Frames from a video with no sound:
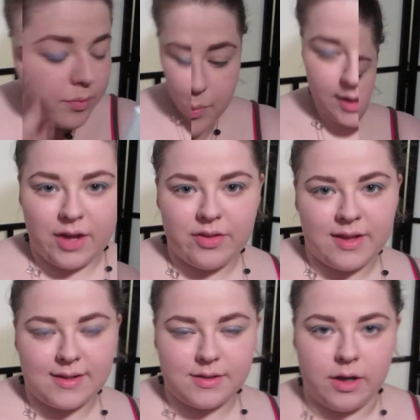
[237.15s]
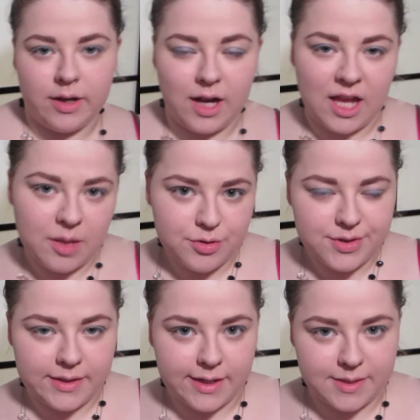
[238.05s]
And now that that's on, and I am
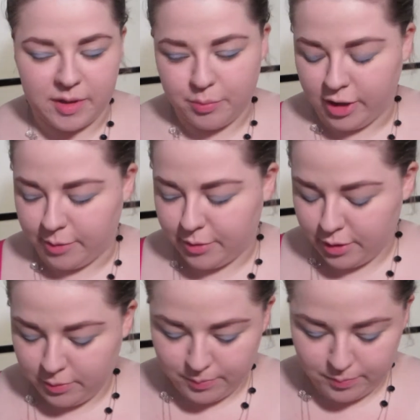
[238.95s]
using that as my primer, you